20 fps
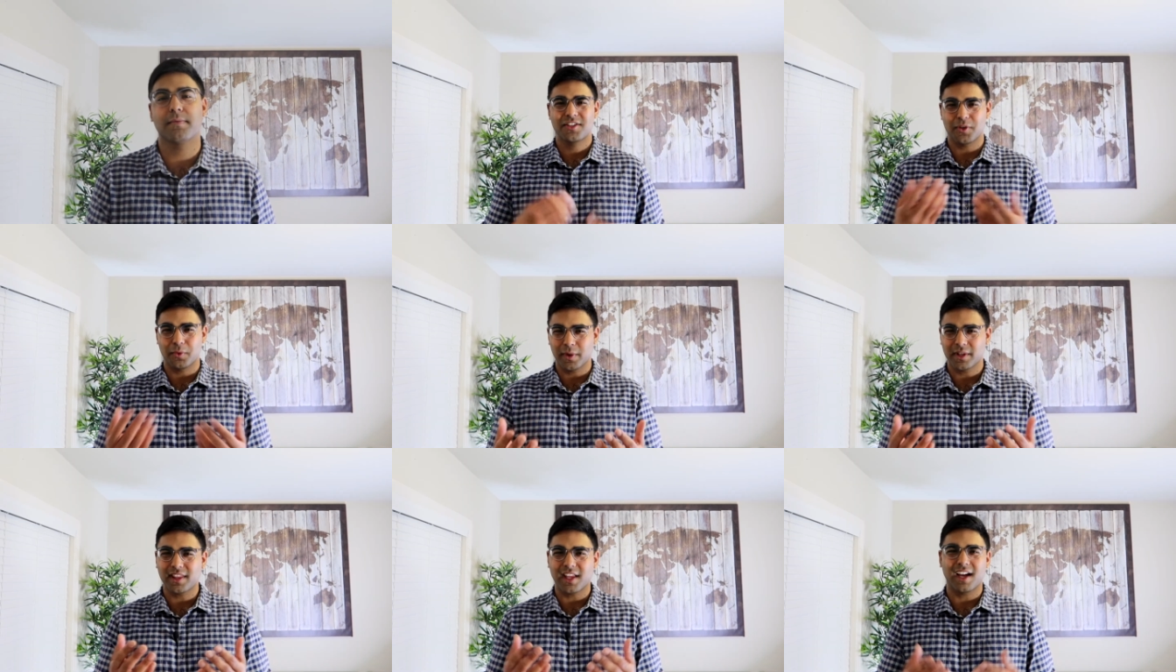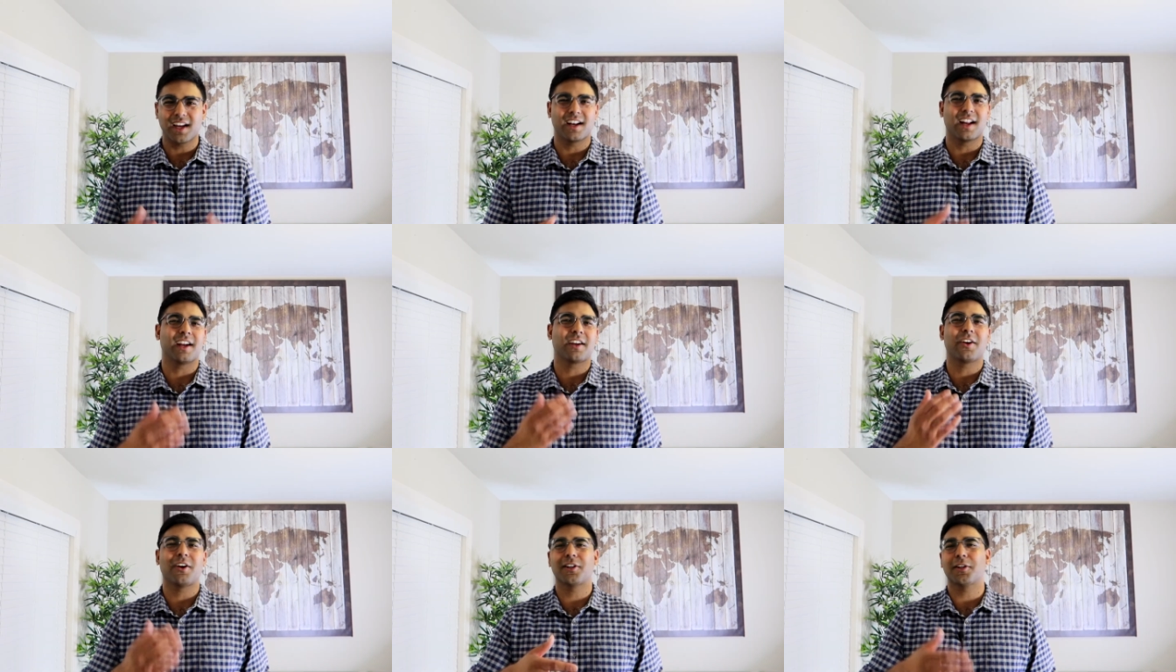So with that,
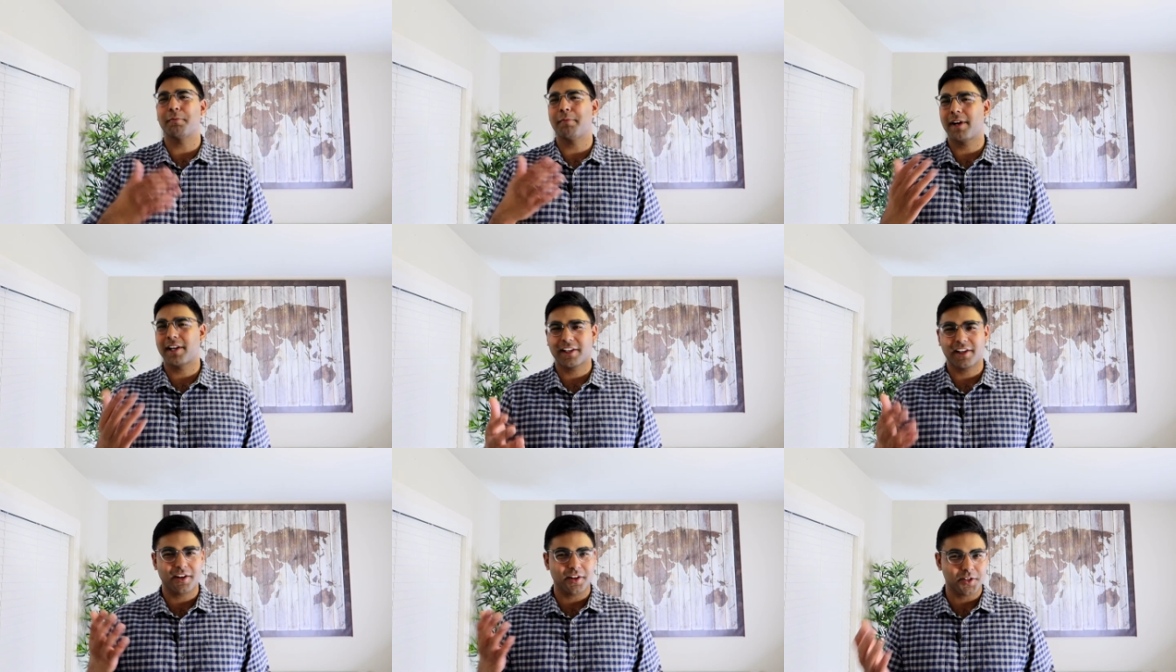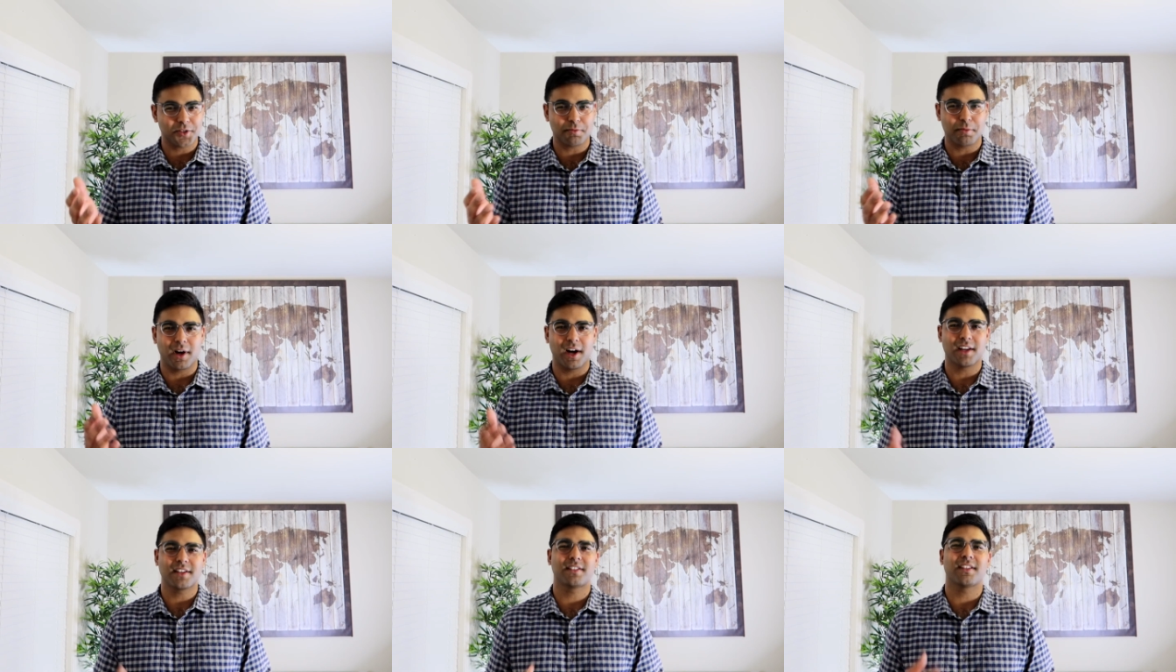I called American
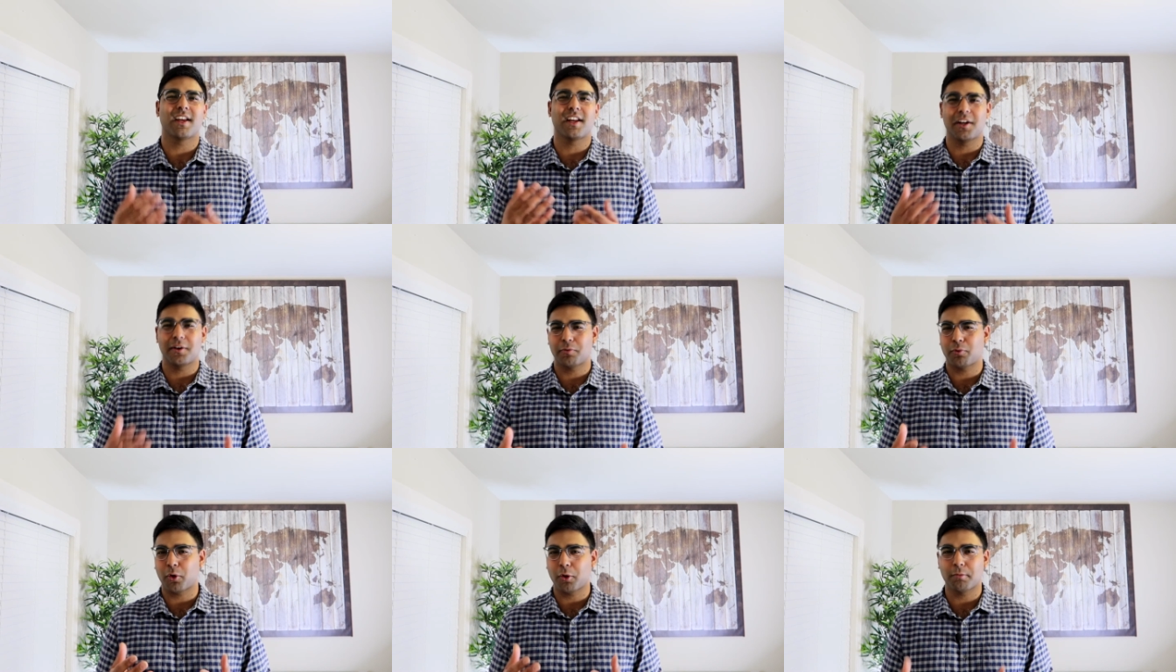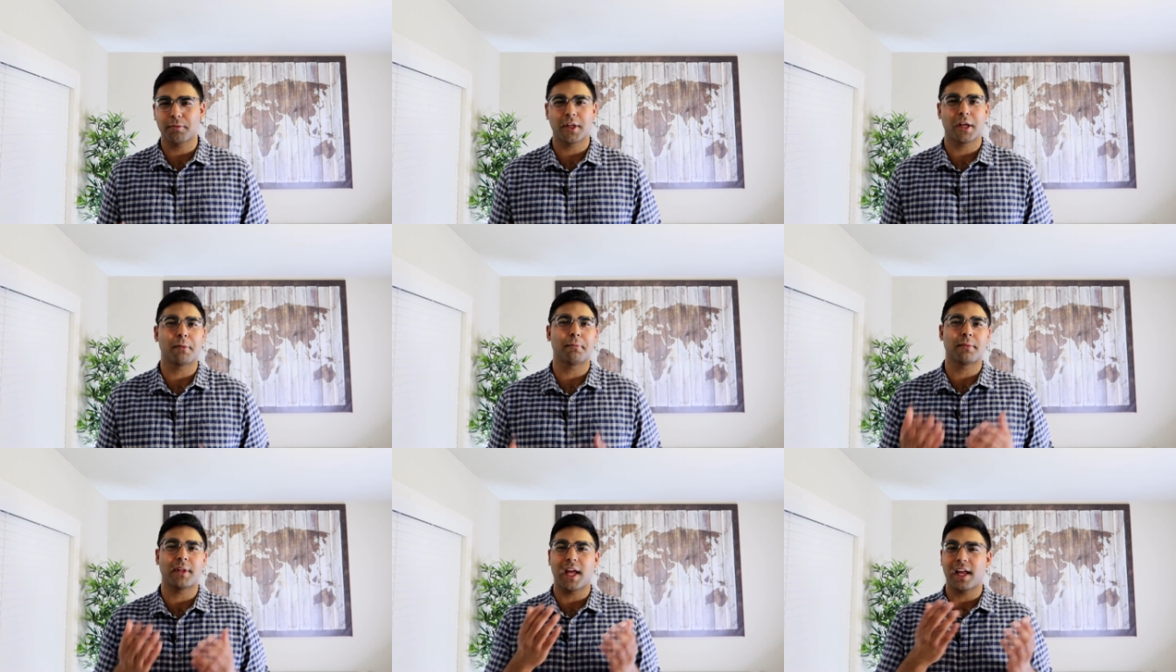Express and informed
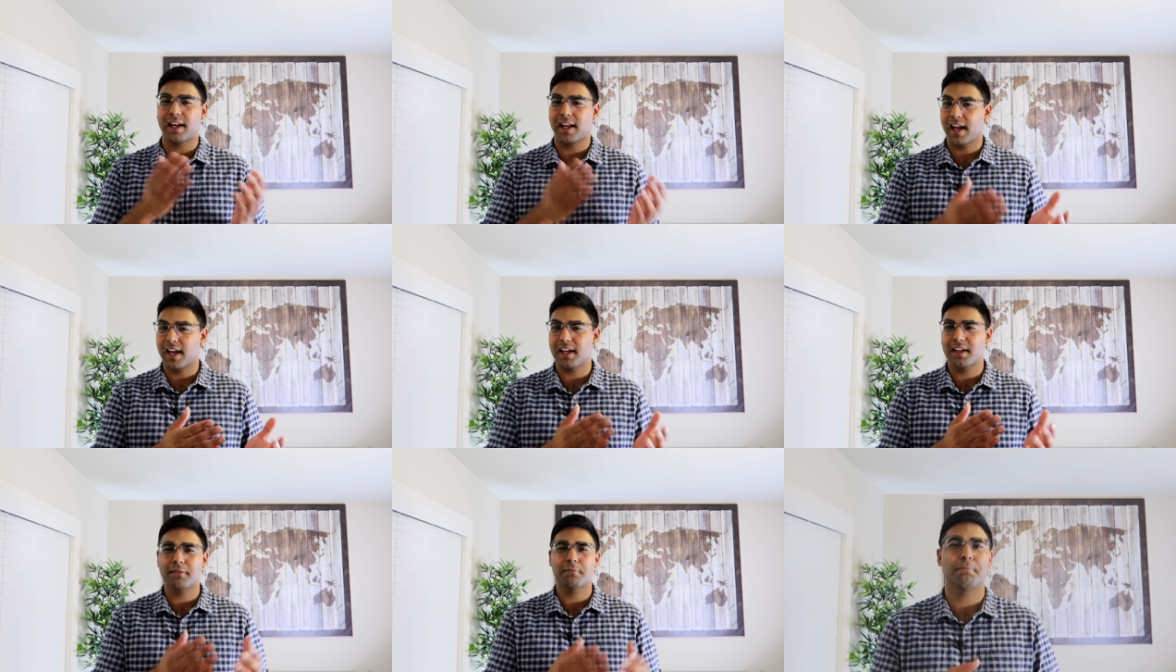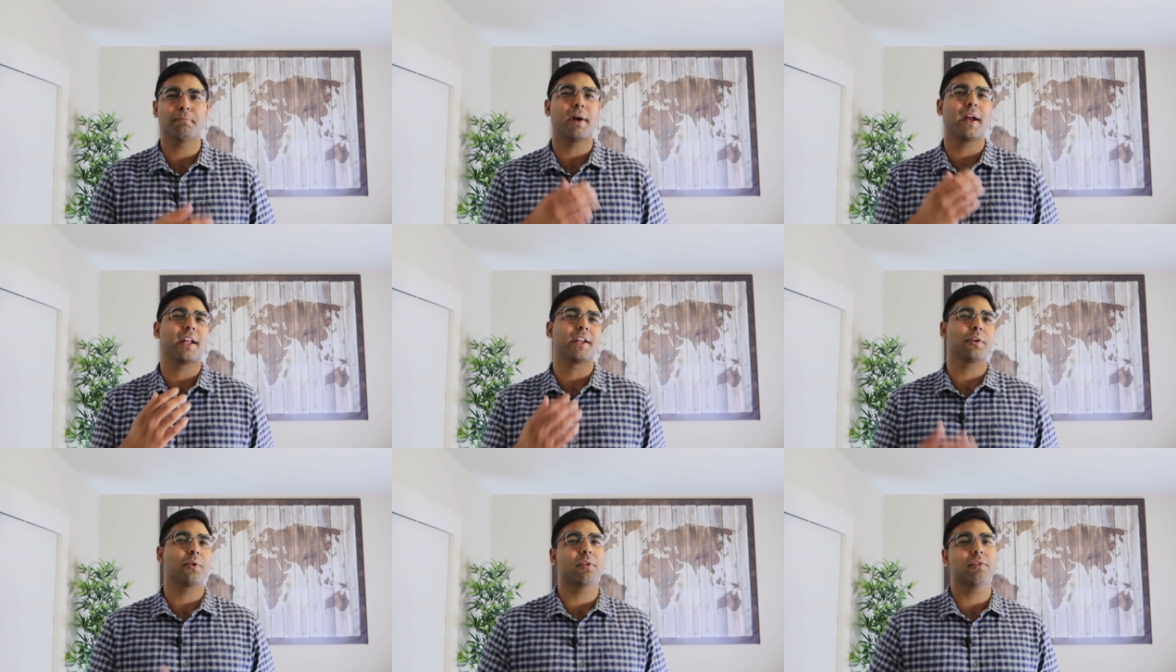them that, hey, my
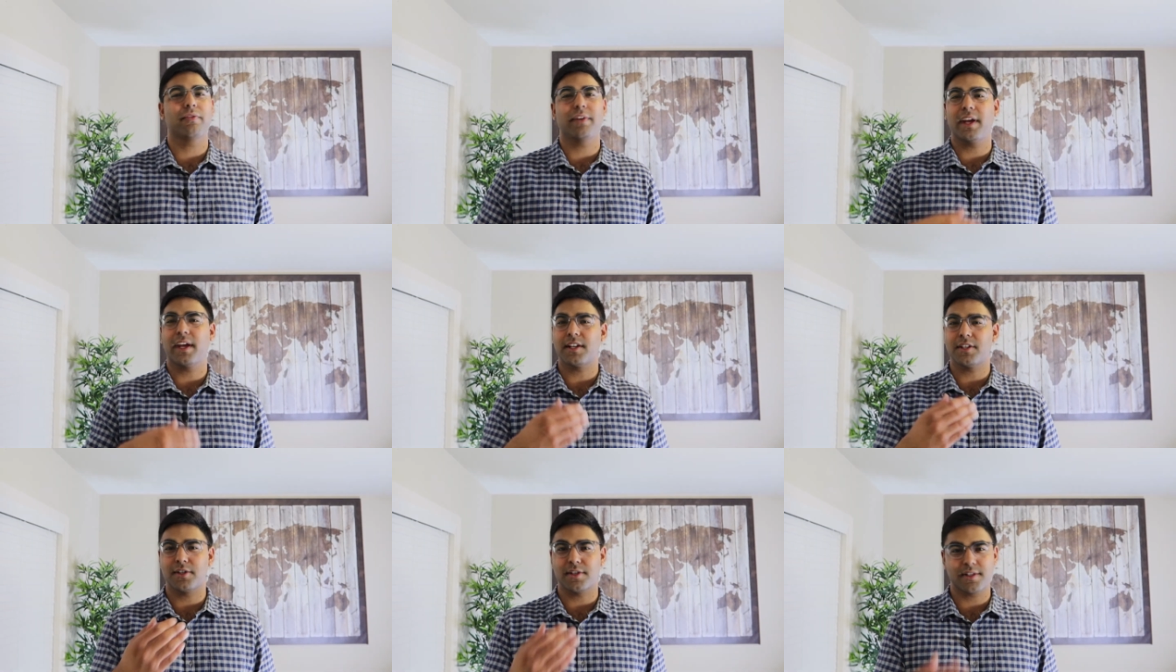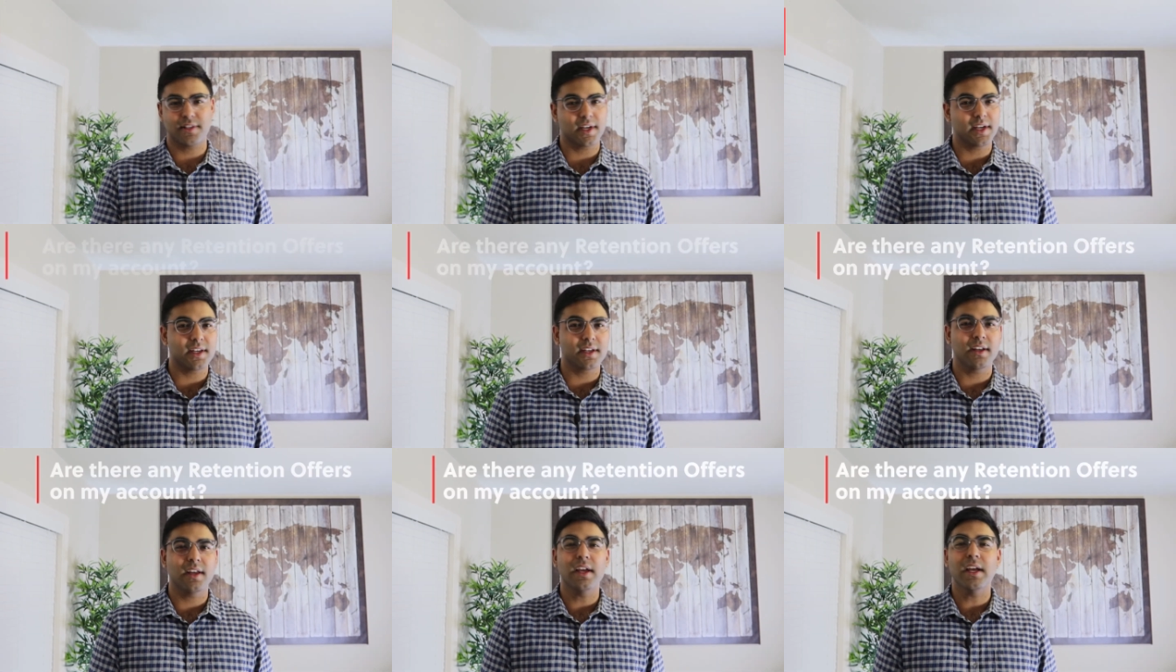annual fee had just
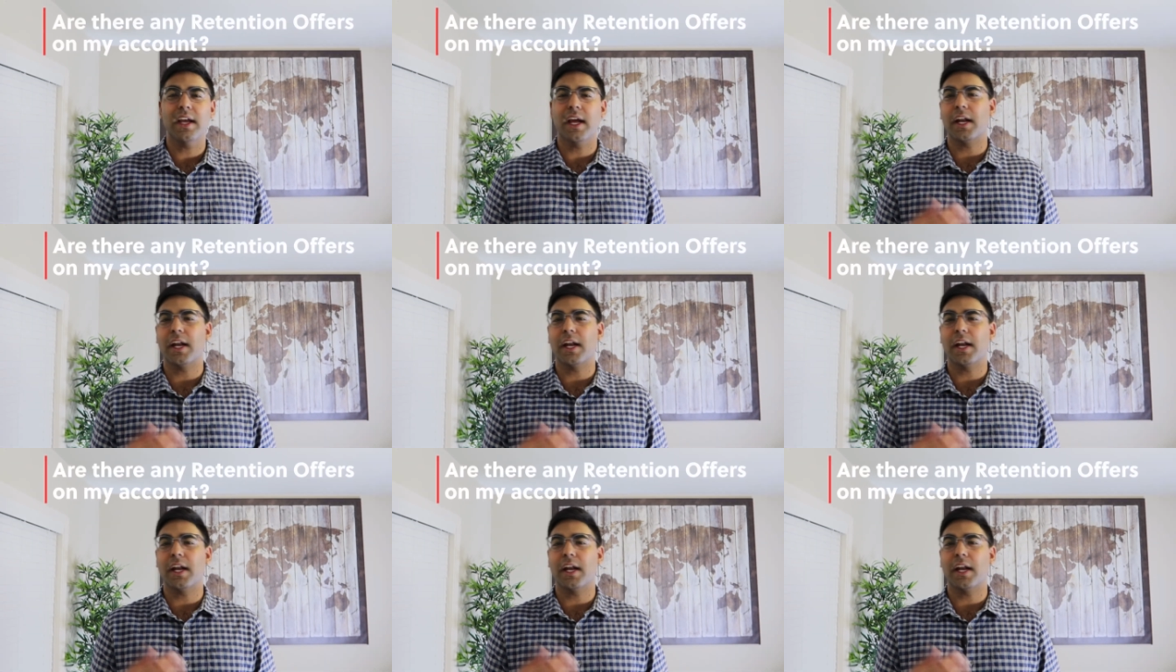hit,